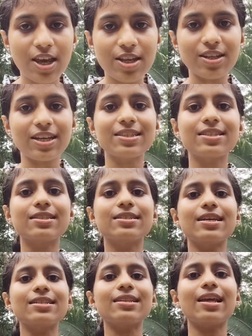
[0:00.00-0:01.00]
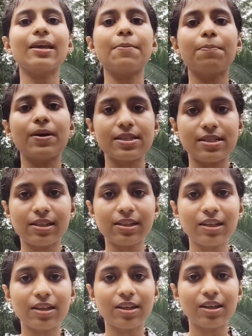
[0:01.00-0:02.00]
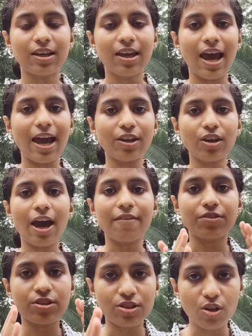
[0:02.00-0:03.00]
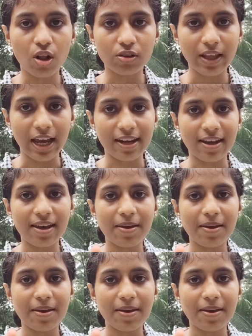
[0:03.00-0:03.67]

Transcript: So it's just like a puzzle, and you have to solve that.